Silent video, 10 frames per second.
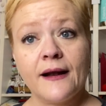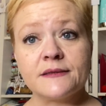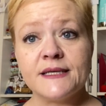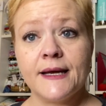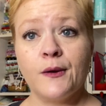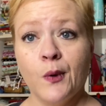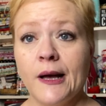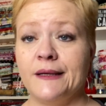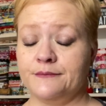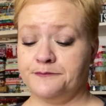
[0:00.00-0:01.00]
I'll tell you
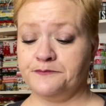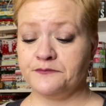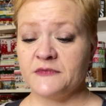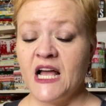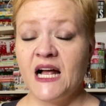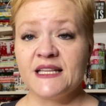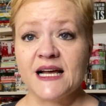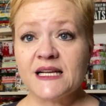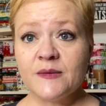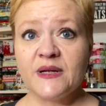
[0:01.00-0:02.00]
what,
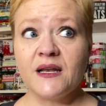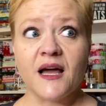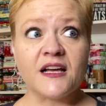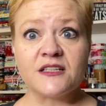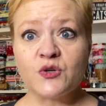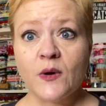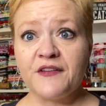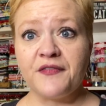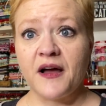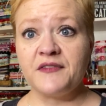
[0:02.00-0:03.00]
that could be like
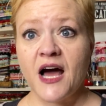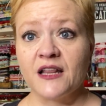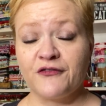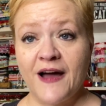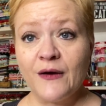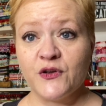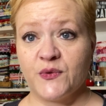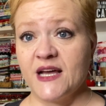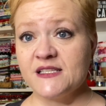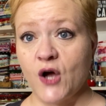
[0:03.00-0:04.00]
$25 value.
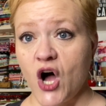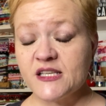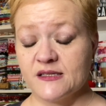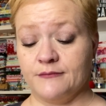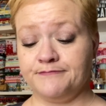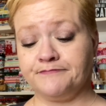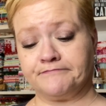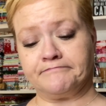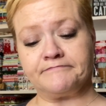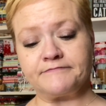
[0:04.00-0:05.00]
That's awesome.
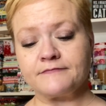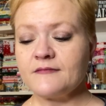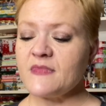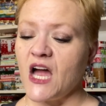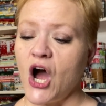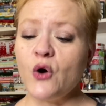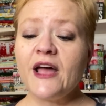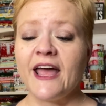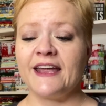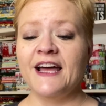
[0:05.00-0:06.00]

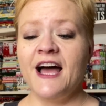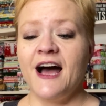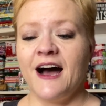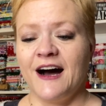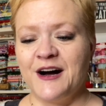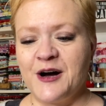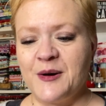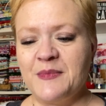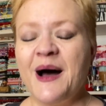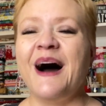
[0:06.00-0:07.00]
Okay.
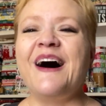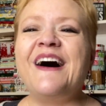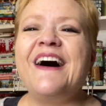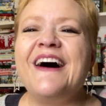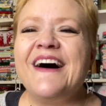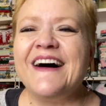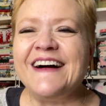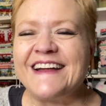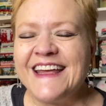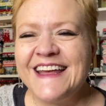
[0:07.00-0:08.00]
Kim
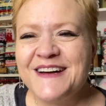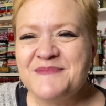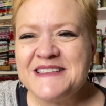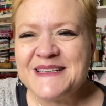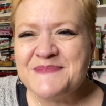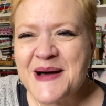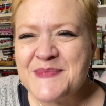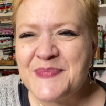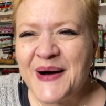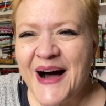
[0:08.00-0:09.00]
did
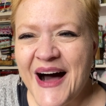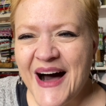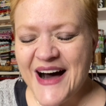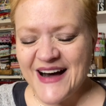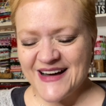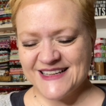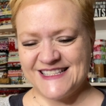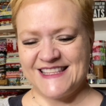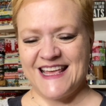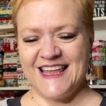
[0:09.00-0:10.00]
my
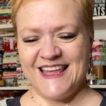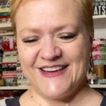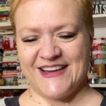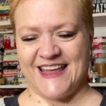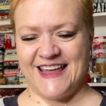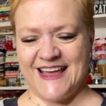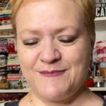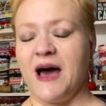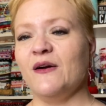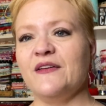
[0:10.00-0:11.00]
box. Thank you, Kim.
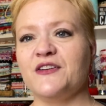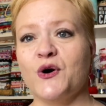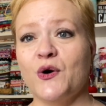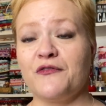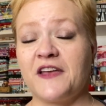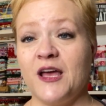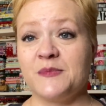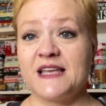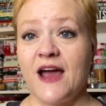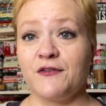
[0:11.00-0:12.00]
I don't even know if
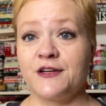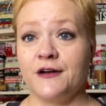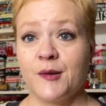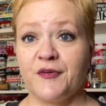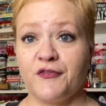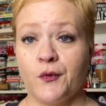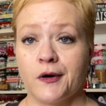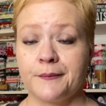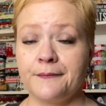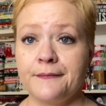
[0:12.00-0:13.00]
Kim's ever done it
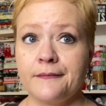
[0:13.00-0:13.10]
before.